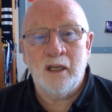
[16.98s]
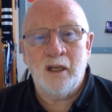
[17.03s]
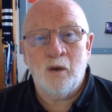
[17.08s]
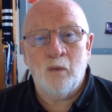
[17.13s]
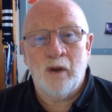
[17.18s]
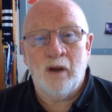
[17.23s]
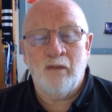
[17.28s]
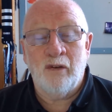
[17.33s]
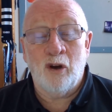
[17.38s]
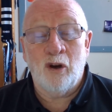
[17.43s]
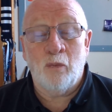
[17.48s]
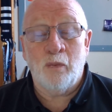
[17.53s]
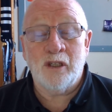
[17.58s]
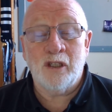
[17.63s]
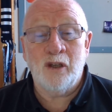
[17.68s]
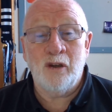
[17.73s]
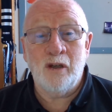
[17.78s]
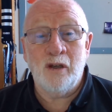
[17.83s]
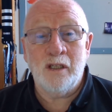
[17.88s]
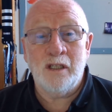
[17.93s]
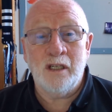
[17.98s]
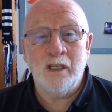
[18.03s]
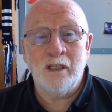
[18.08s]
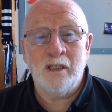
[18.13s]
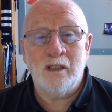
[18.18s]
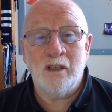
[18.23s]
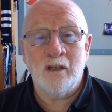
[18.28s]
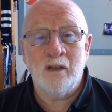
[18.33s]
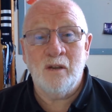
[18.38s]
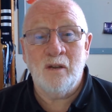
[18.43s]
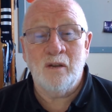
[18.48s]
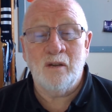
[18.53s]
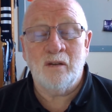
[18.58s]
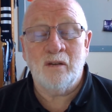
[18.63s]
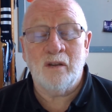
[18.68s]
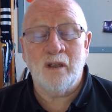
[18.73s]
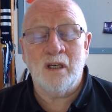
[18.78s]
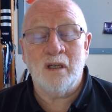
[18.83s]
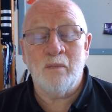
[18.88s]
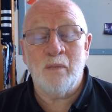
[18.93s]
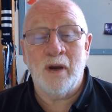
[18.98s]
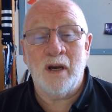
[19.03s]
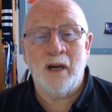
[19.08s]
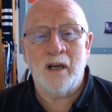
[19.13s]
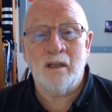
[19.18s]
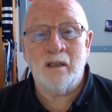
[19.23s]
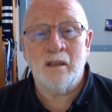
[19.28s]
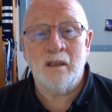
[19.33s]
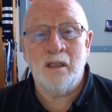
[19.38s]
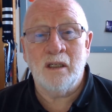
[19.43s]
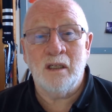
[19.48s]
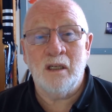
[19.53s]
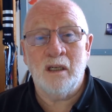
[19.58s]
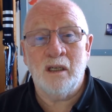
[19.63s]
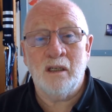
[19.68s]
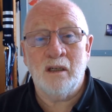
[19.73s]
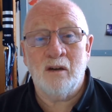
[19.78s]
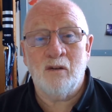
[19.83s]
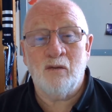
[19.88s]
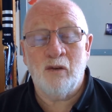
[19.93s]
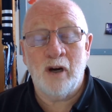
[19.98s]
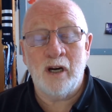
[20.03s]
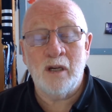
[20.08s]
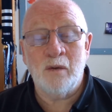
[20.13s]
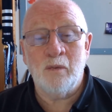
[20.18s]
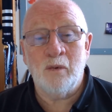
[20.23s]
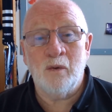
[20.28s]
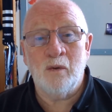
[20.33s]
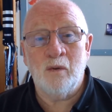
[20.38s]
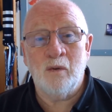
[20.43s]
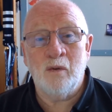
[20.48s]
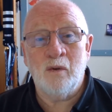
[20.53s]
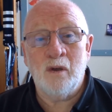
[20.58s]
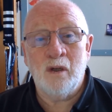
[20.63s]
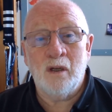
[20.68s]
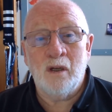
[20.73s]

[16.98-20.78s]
we have an opportunity to think about the incredible